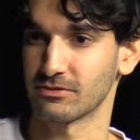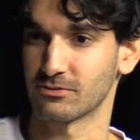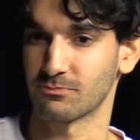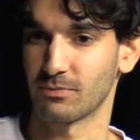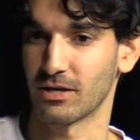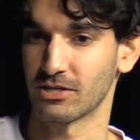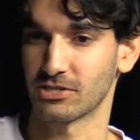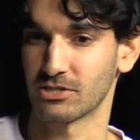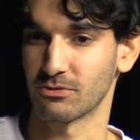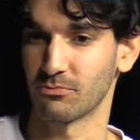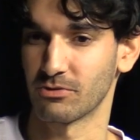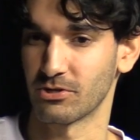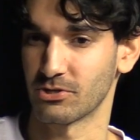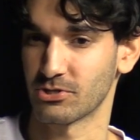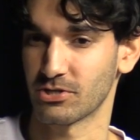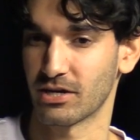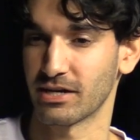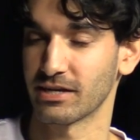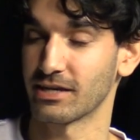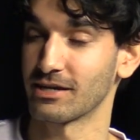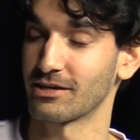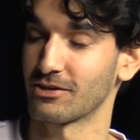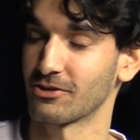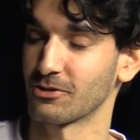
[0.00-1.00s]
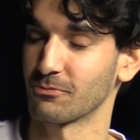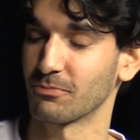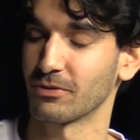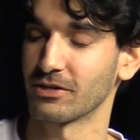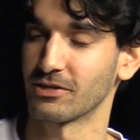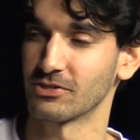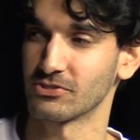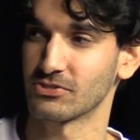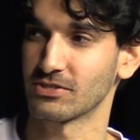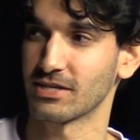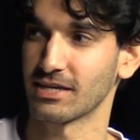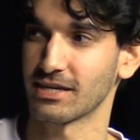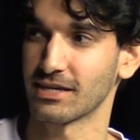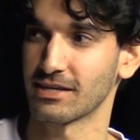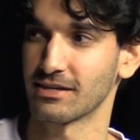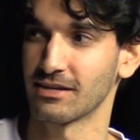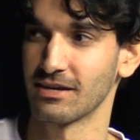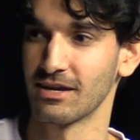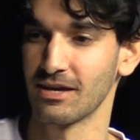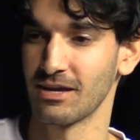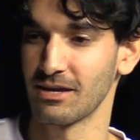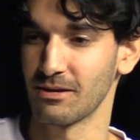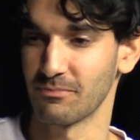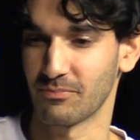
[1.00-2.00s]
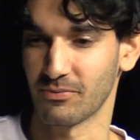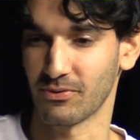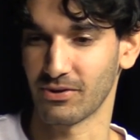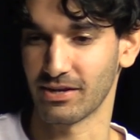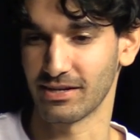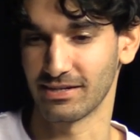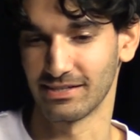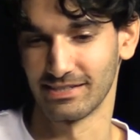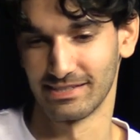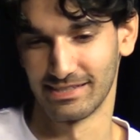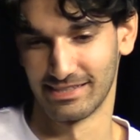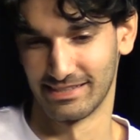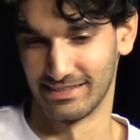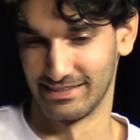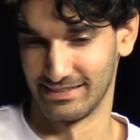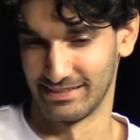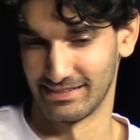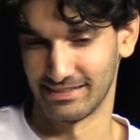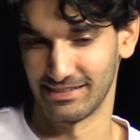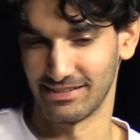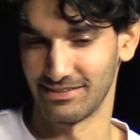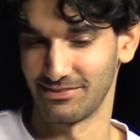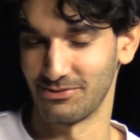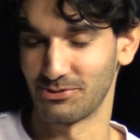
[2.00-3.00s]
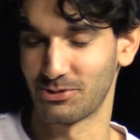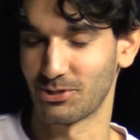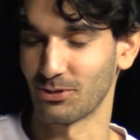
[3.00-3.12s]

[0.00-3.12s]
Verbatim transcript: especially when you're trying to get under a player's skin. But you